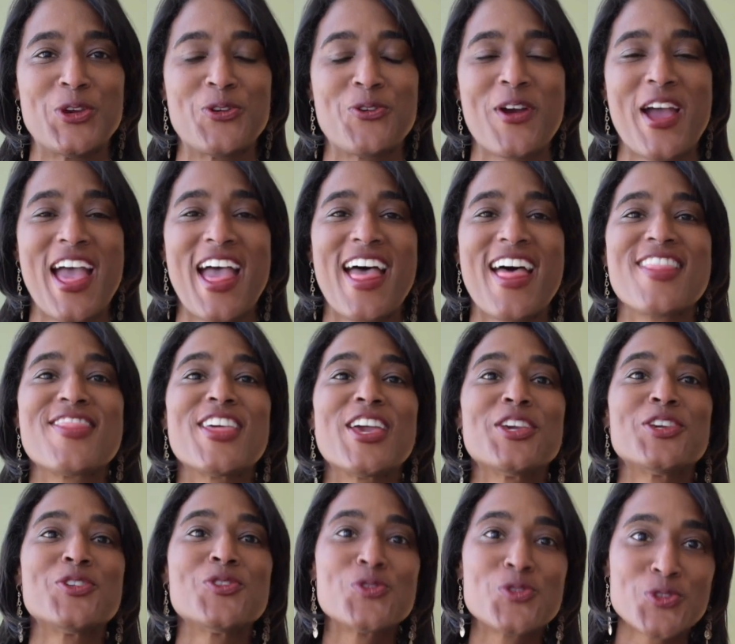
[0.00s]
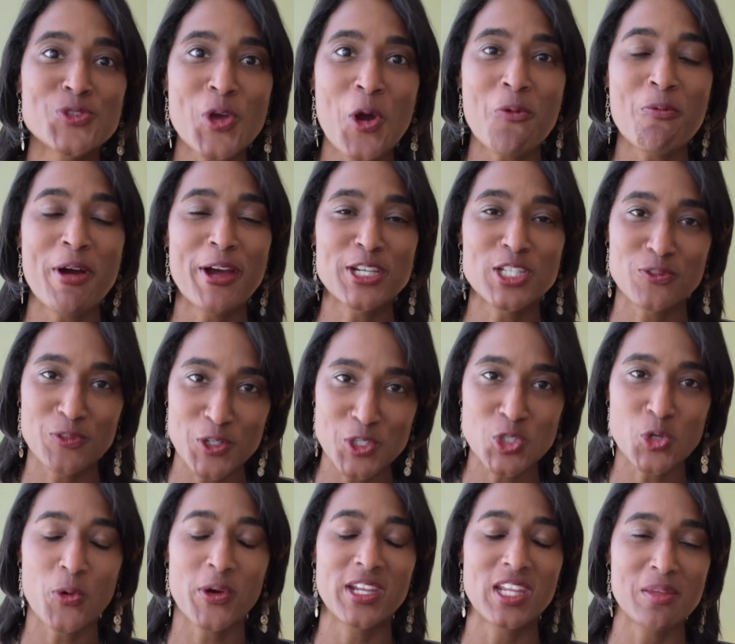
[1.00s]
you. Thank you so much for
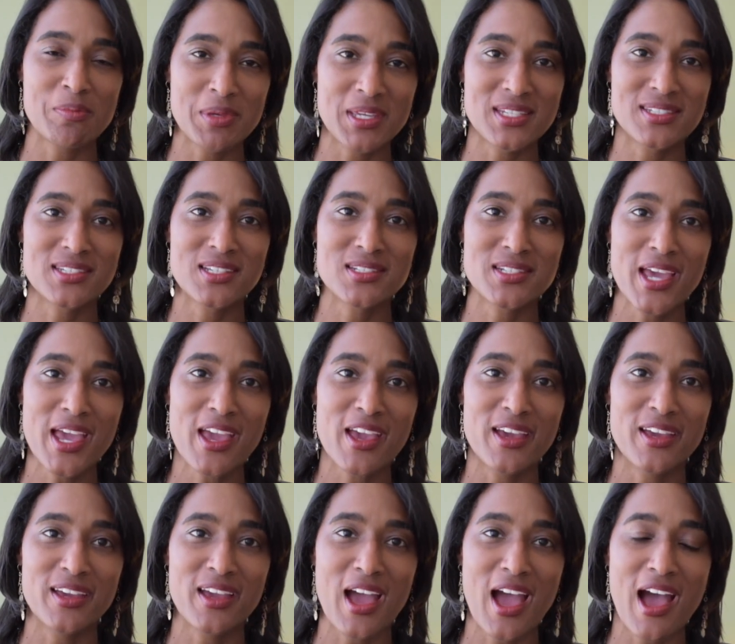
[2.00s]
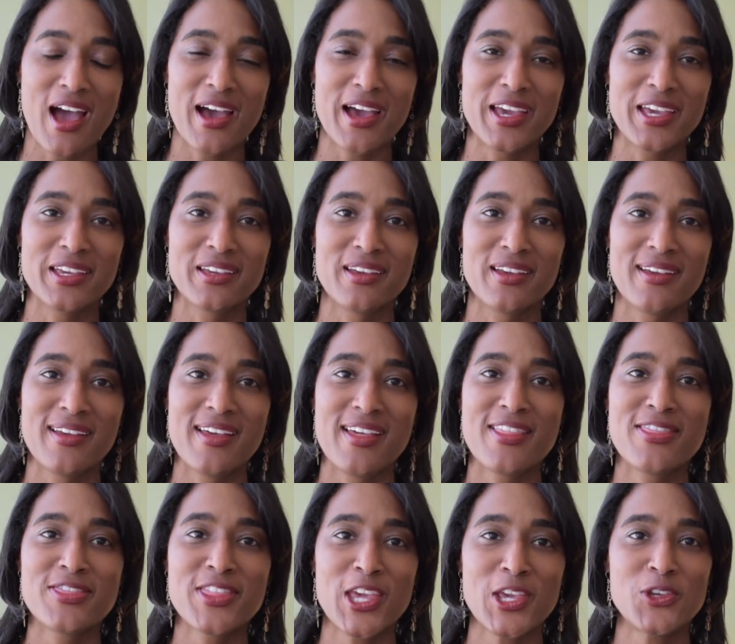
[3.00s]
joining me today. I
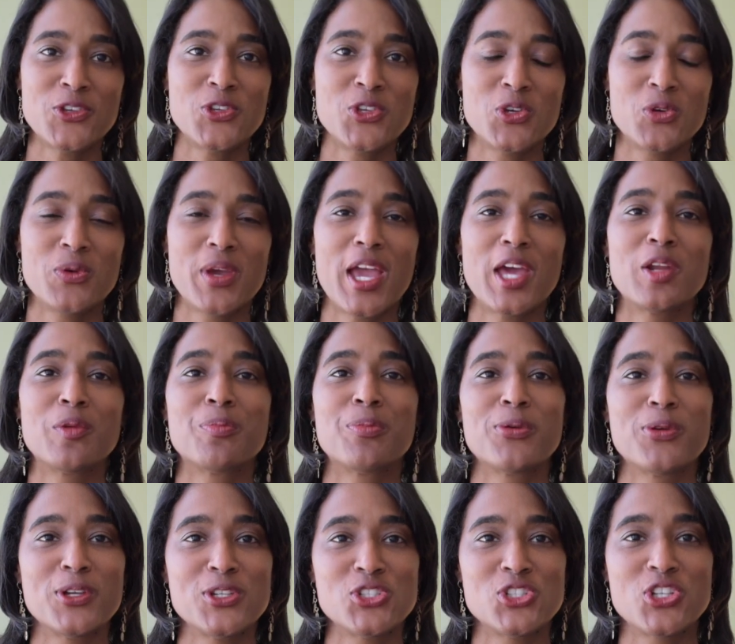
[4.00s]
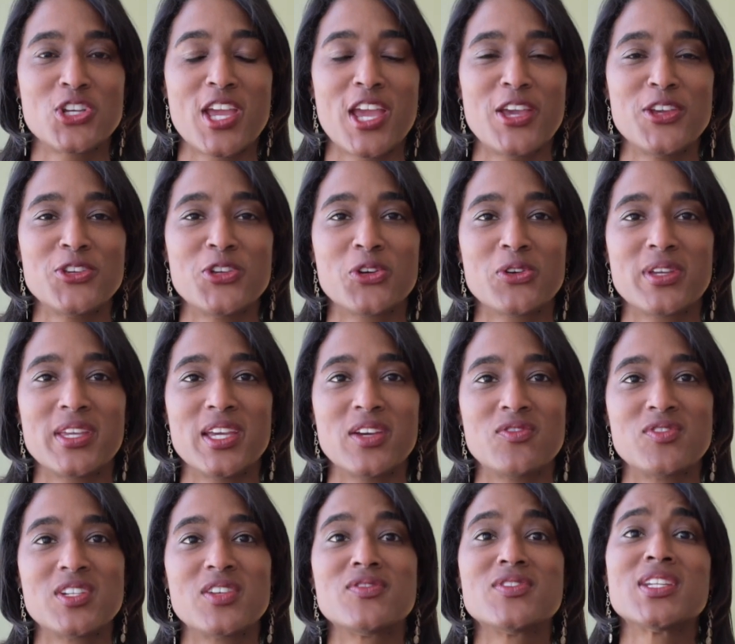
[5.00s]
thank you and appreciate your
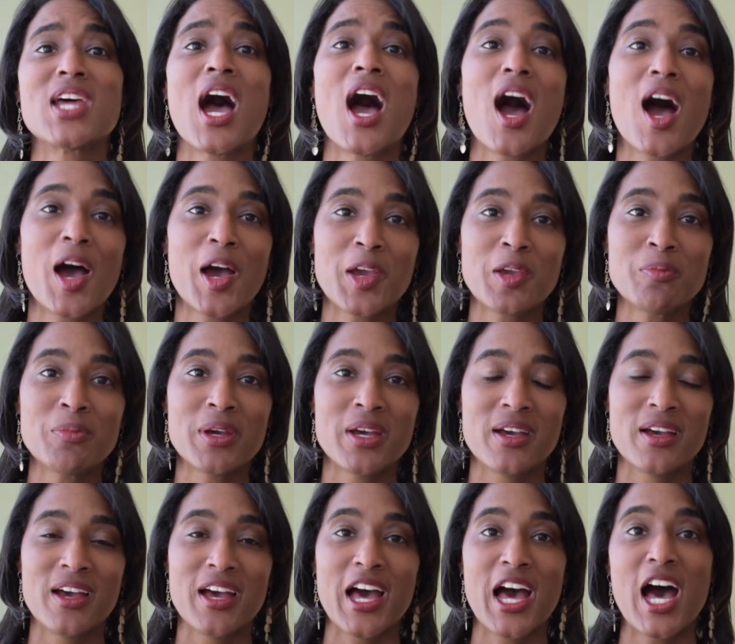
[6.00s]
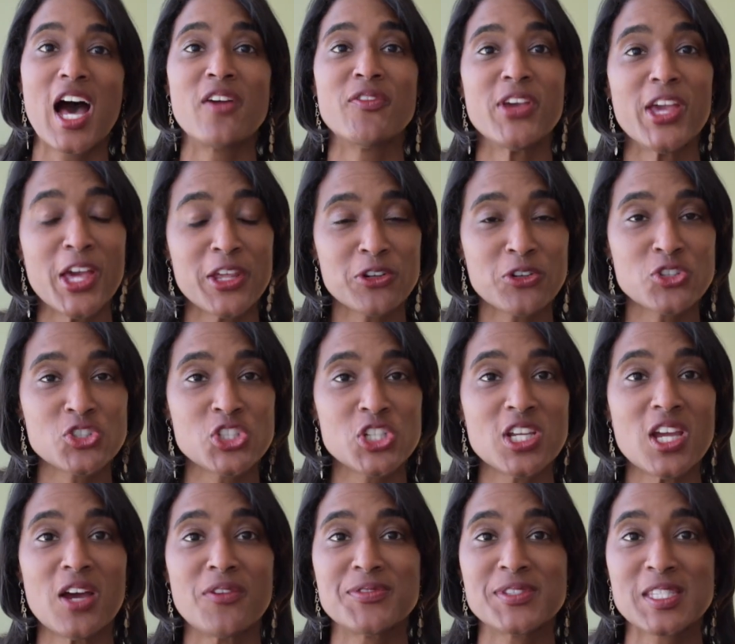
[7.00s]
gift of time, of
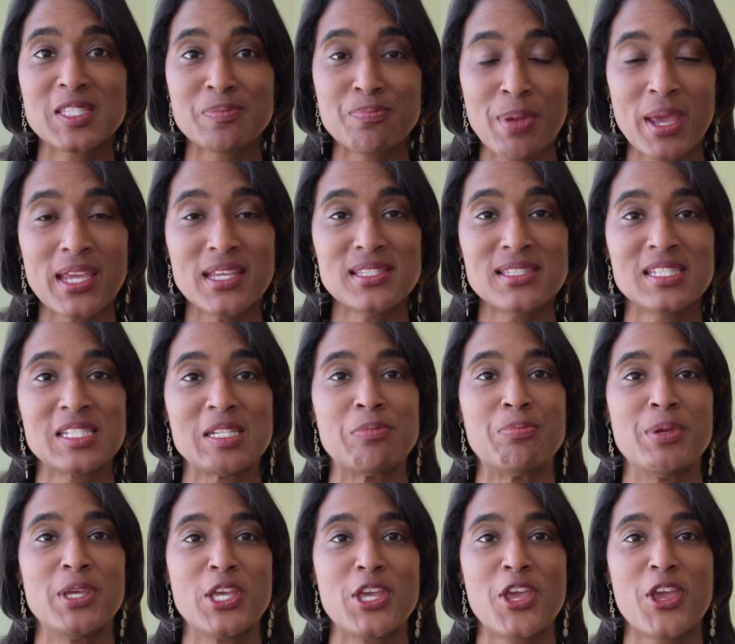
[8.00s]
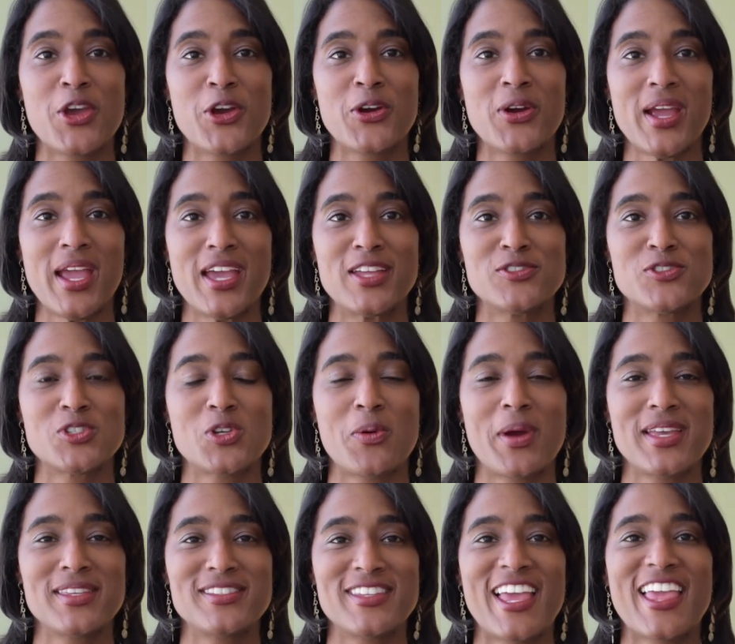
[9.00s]
energy, of space to be here, and so
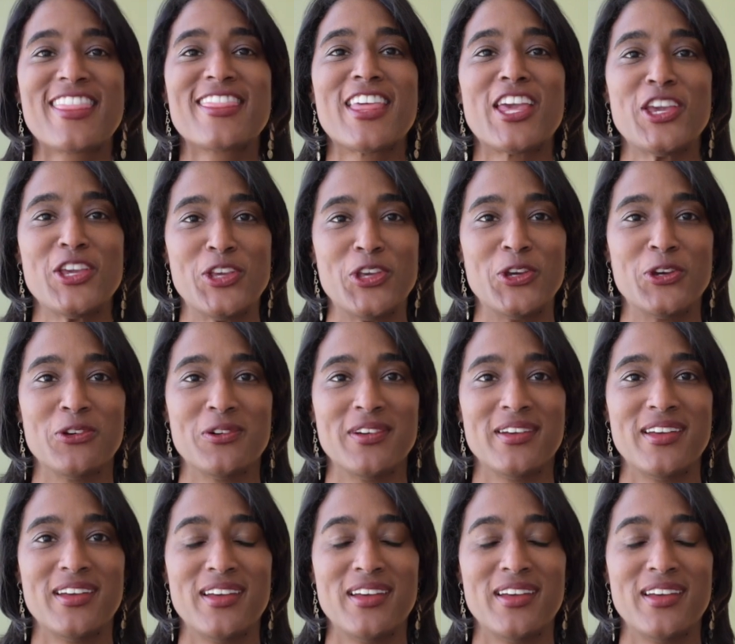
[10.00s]
I say thank you.